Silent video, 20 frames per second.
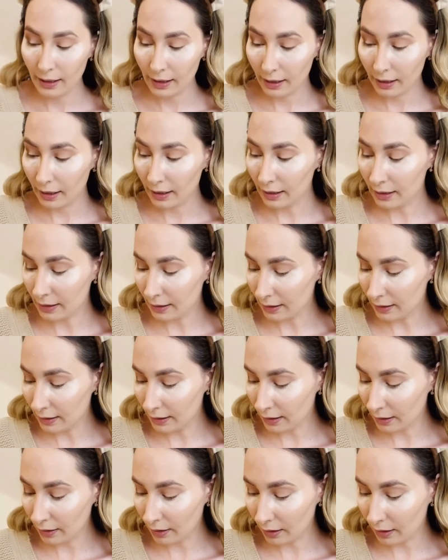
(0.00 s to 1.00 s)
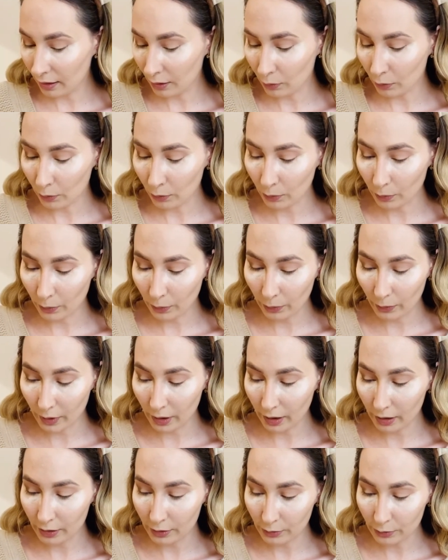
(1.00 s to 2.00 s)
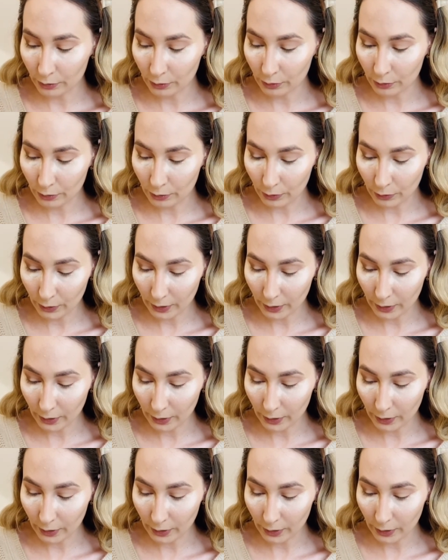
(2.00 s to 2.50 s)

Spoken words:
and then I like to